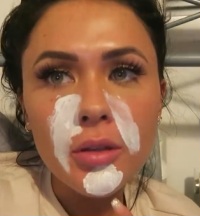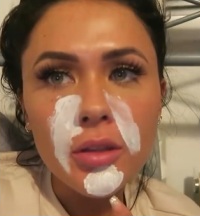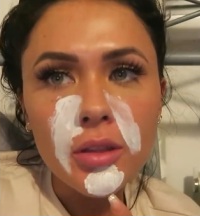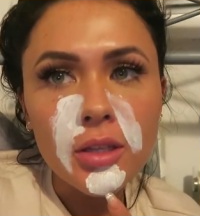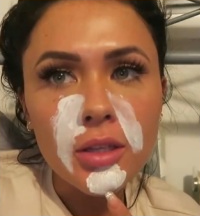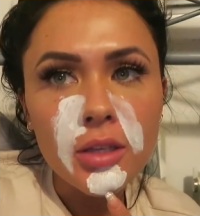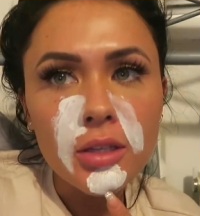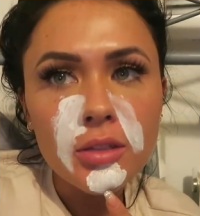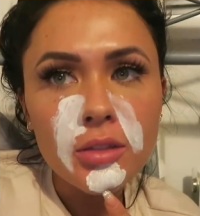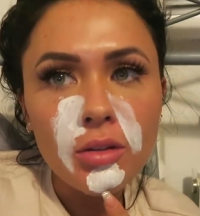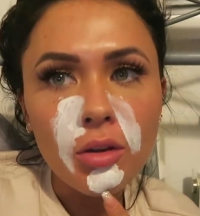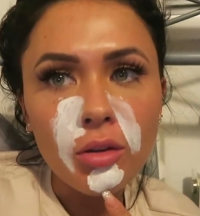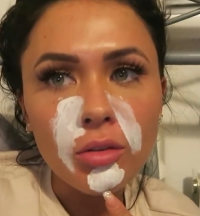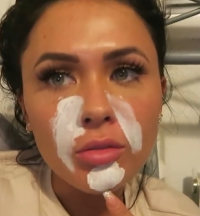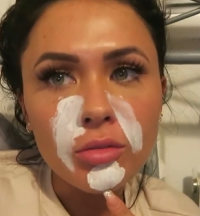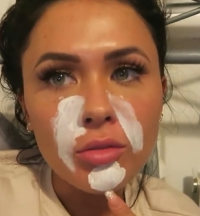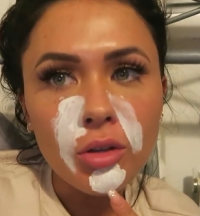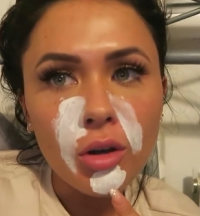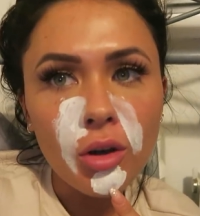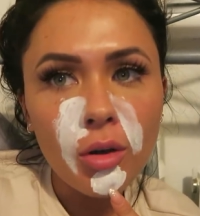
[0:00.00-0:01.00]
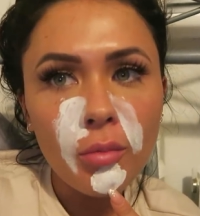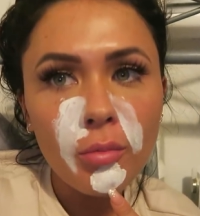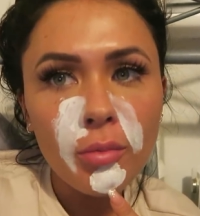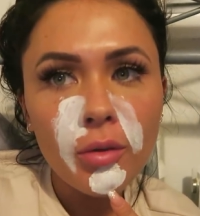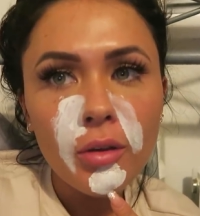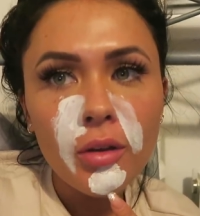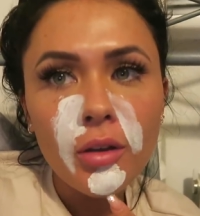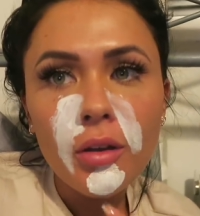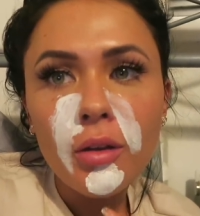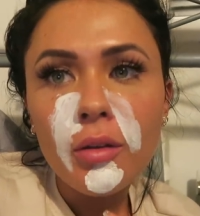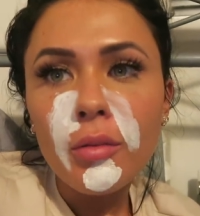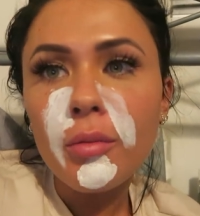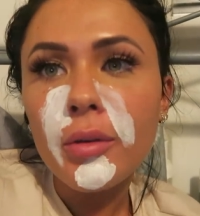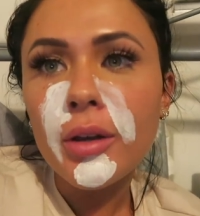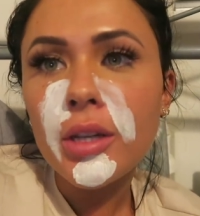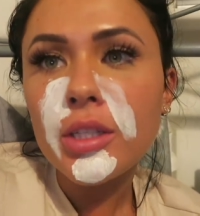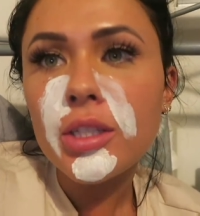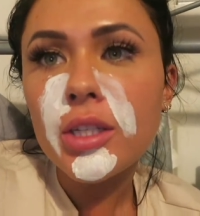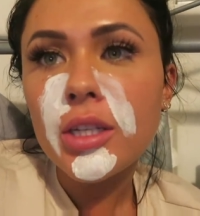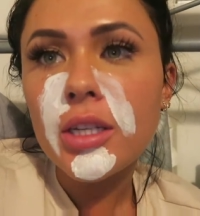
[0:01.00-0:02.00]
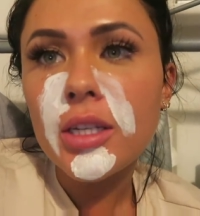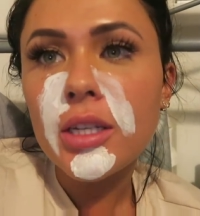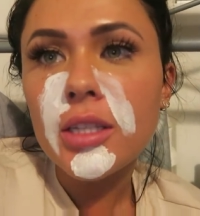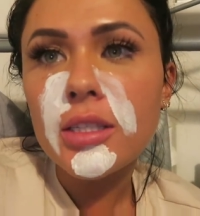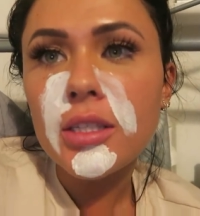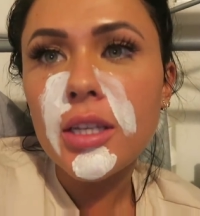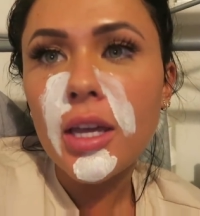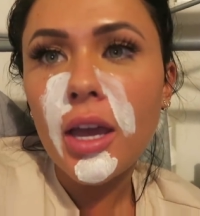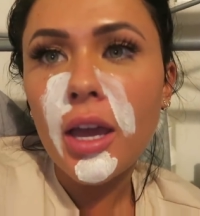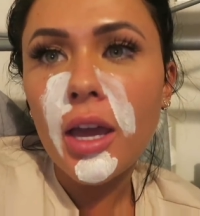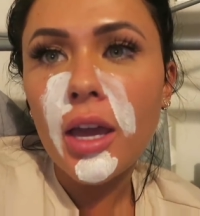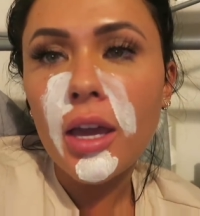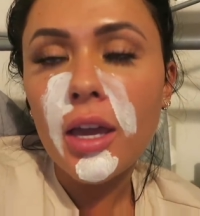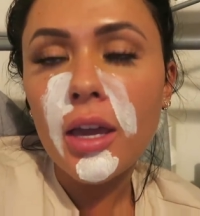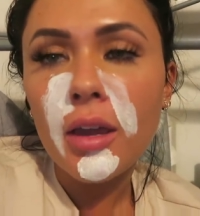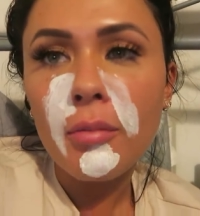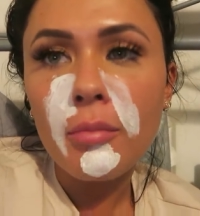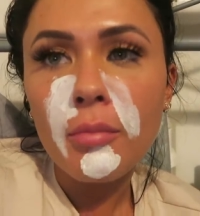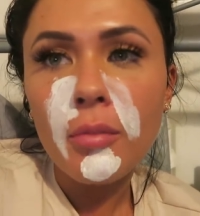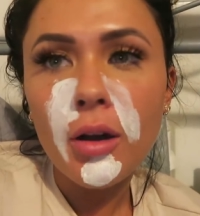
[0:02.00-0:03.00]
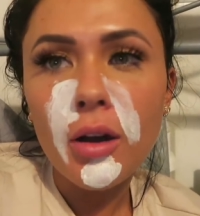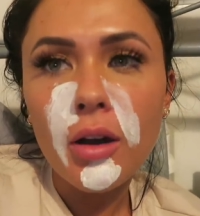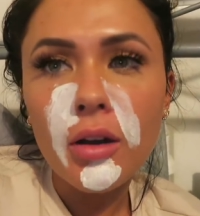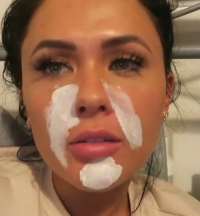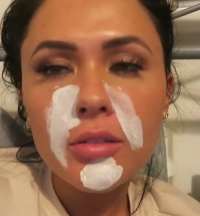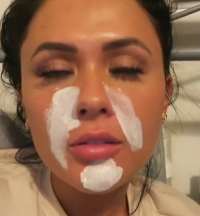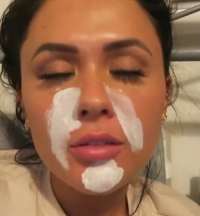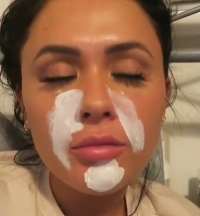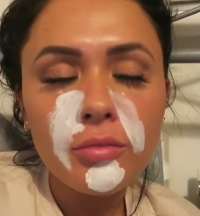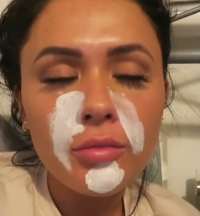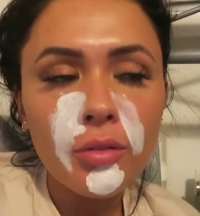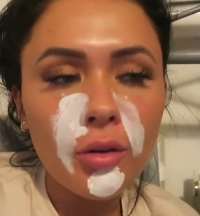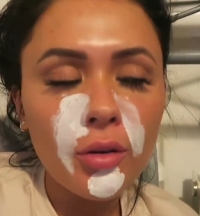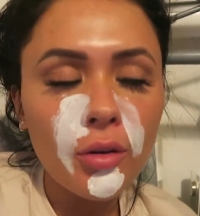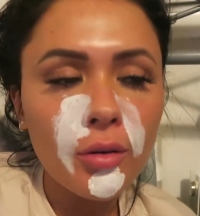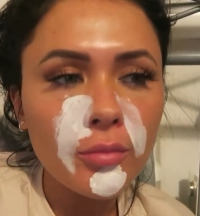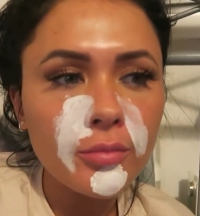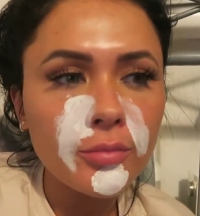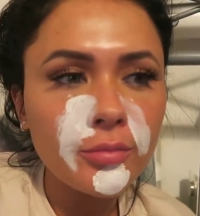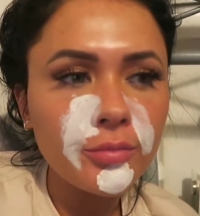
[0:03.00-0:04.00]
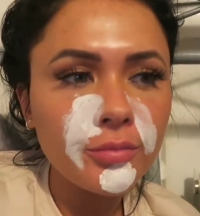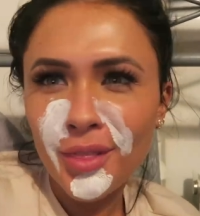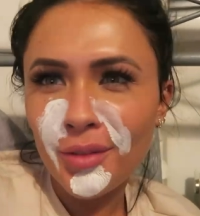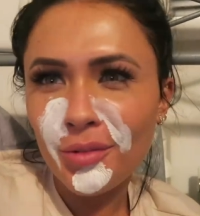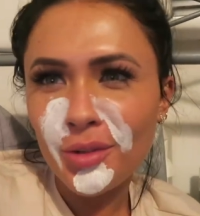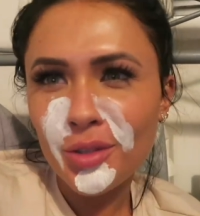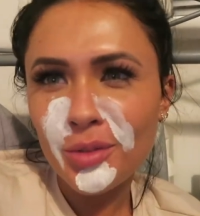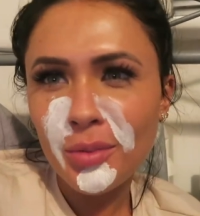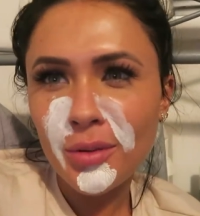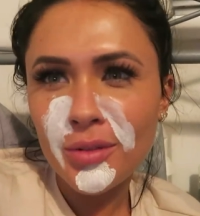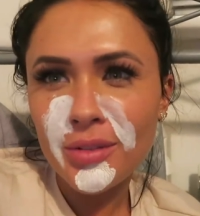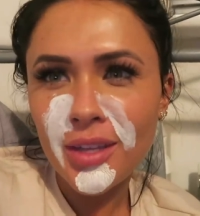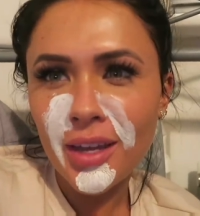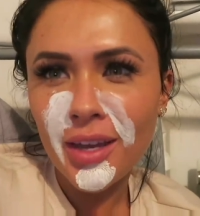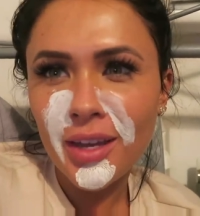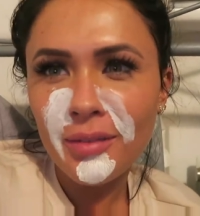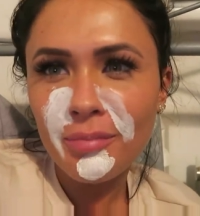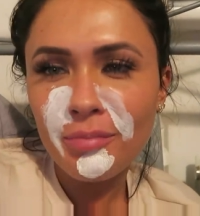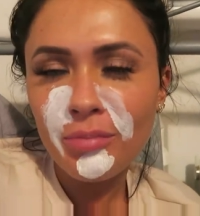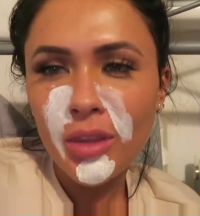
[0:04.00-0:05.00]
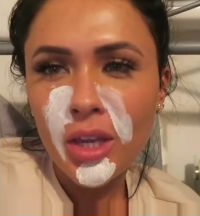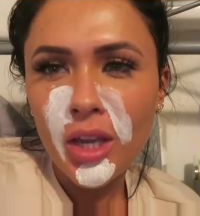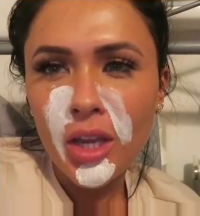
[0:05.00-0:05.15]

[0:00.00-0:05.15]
put this on top, which is a mask from the Roche-Posay.